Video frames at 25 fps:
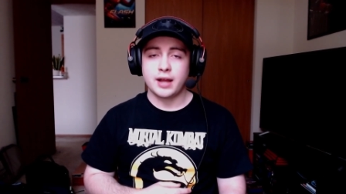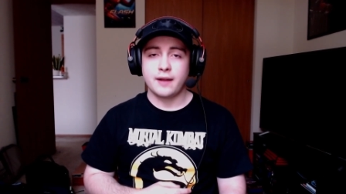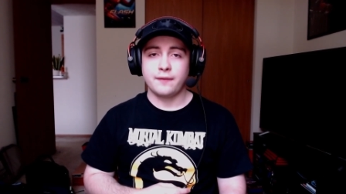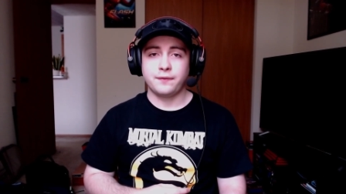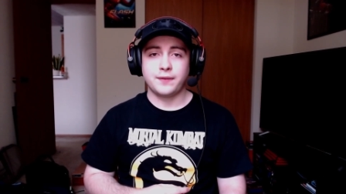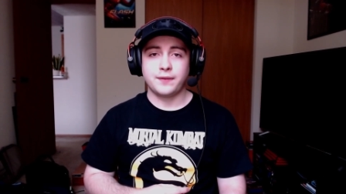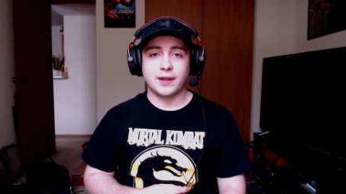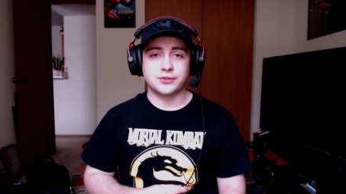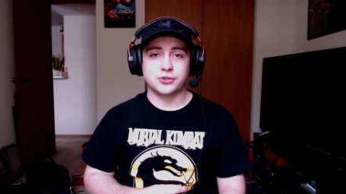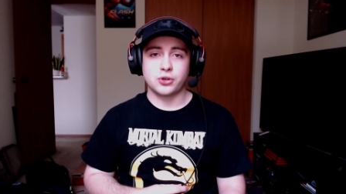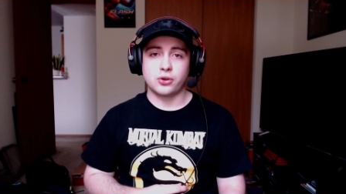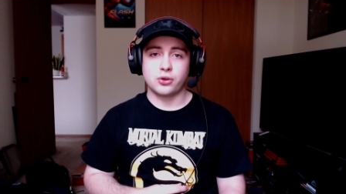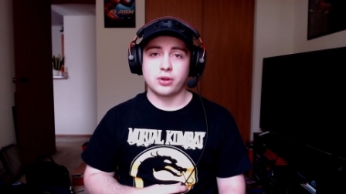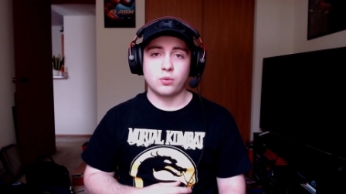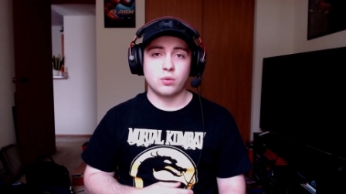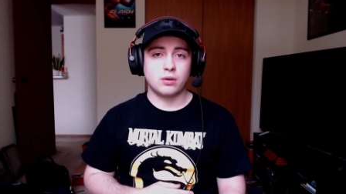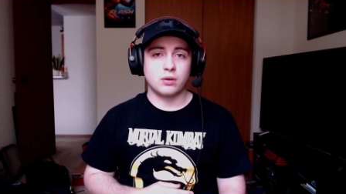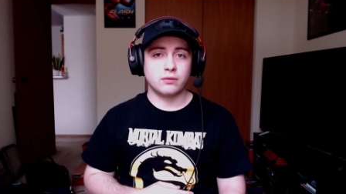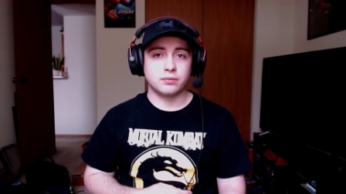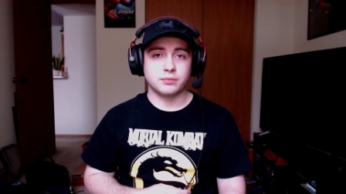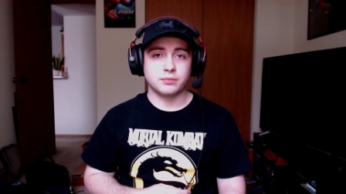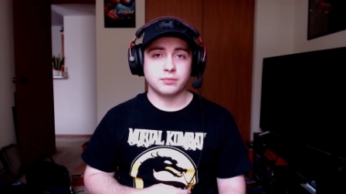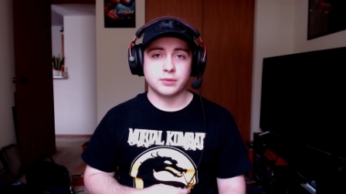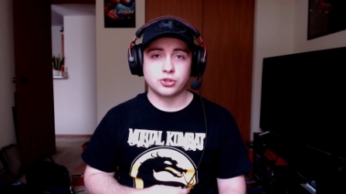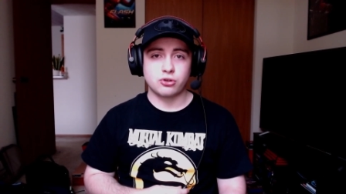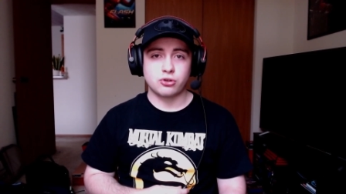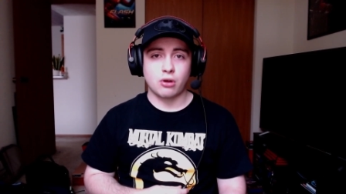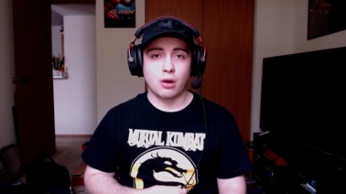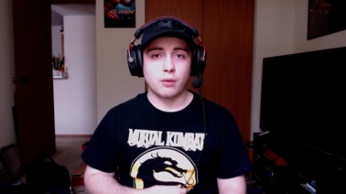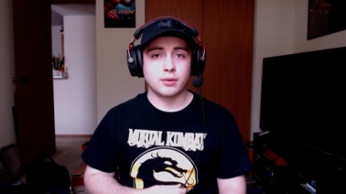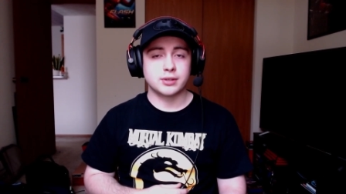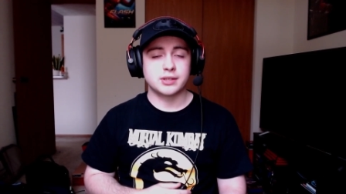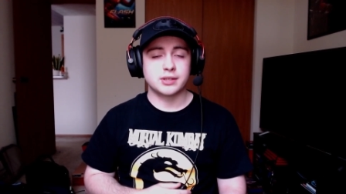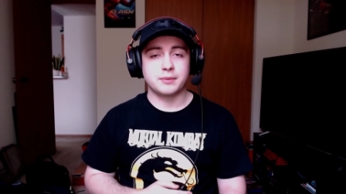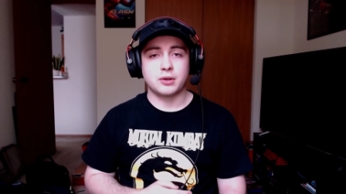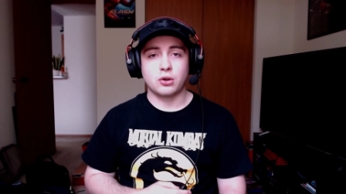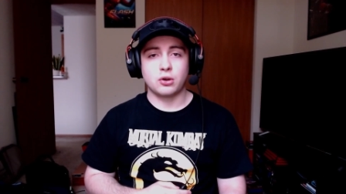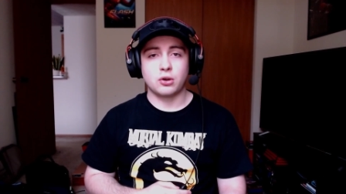that's all i want from this show i want
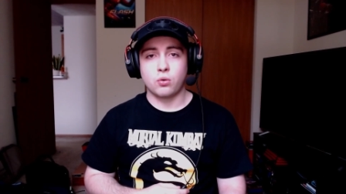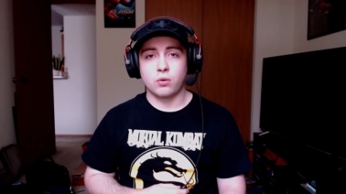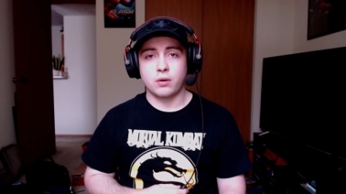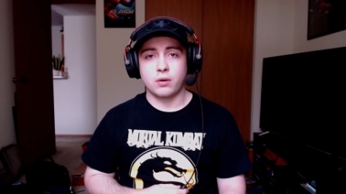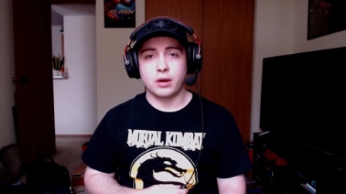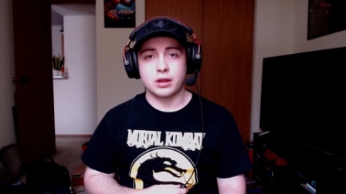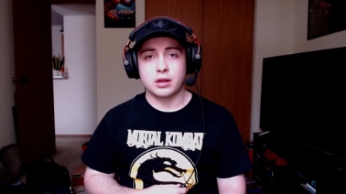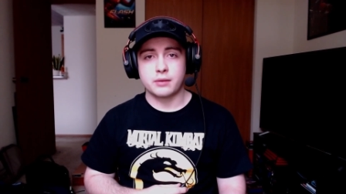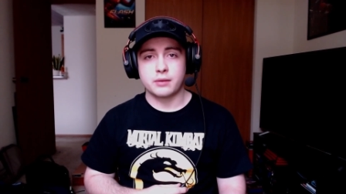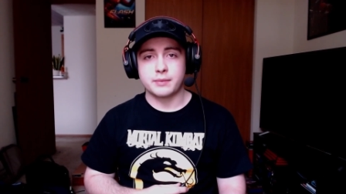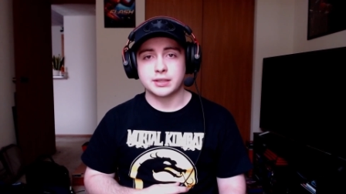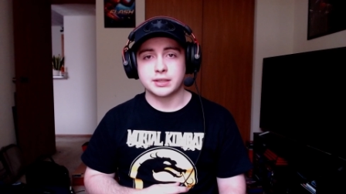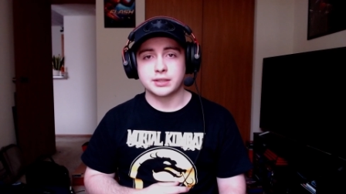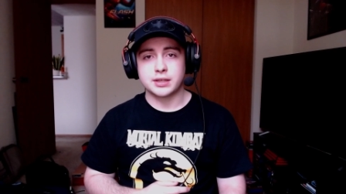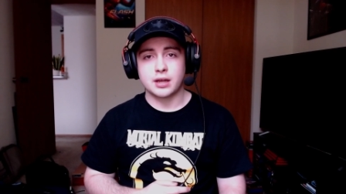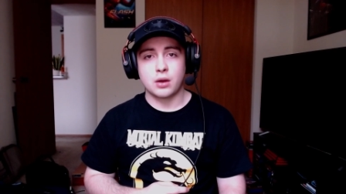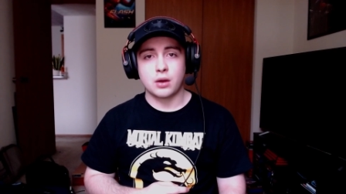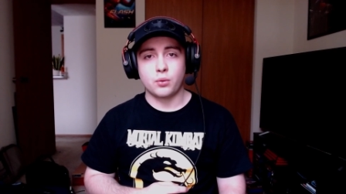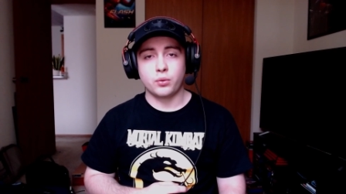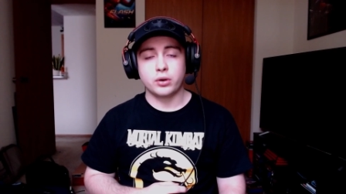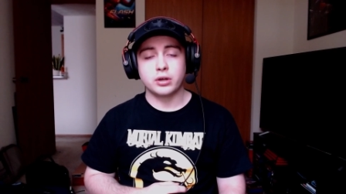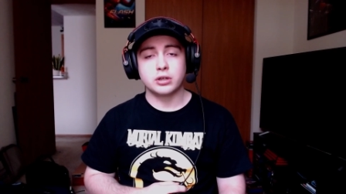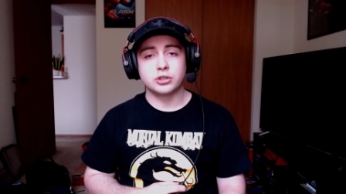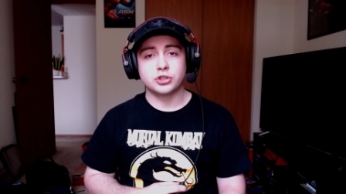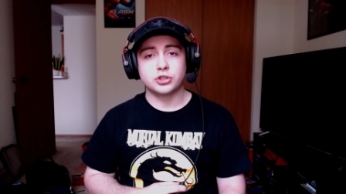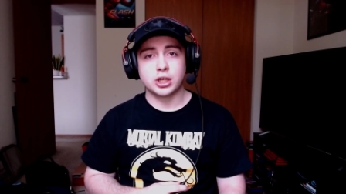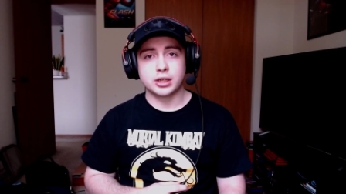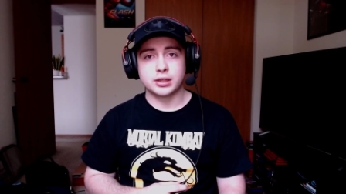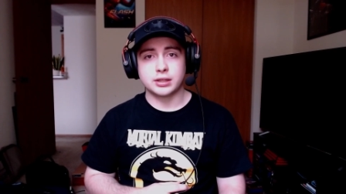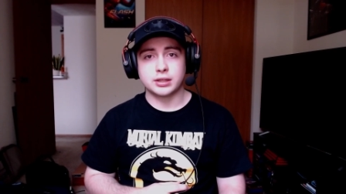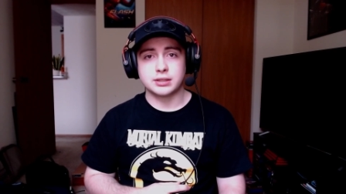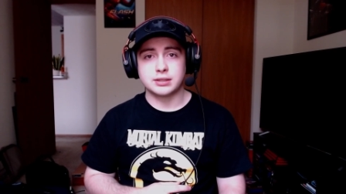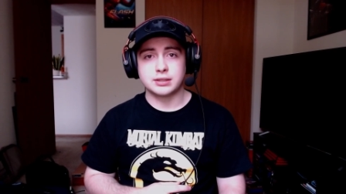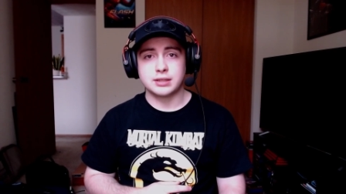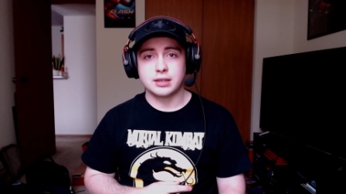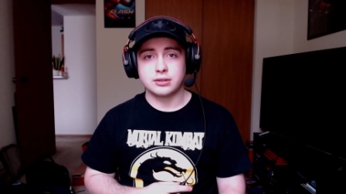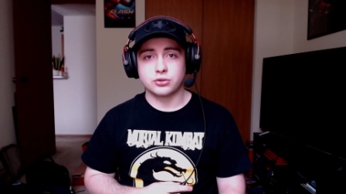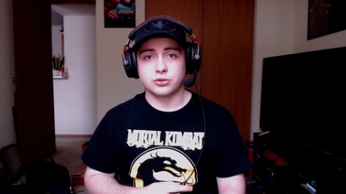some good horror elements uh, we're gonna check this
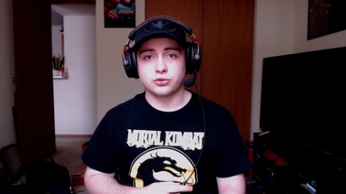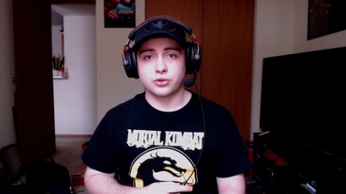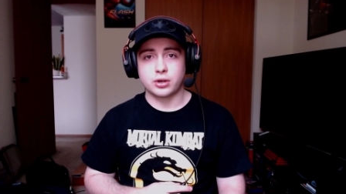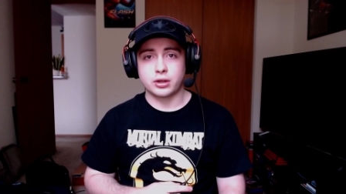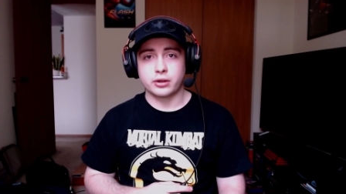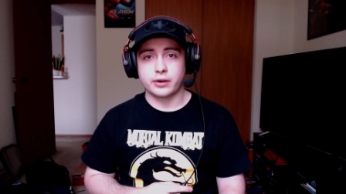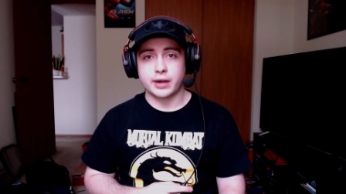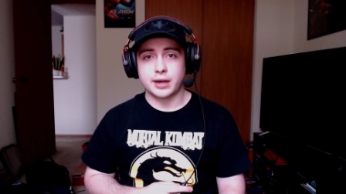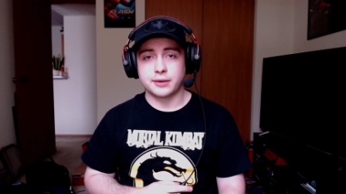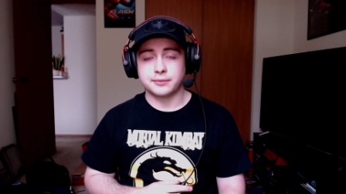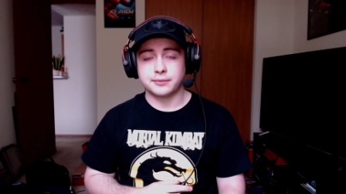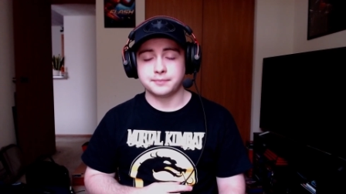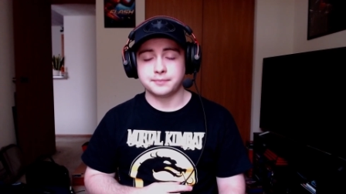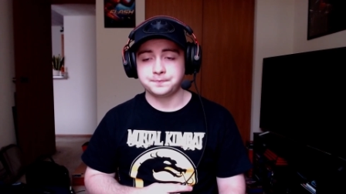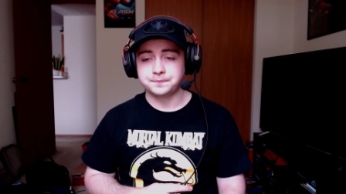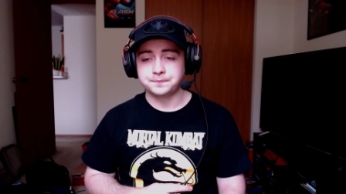teaser trailer out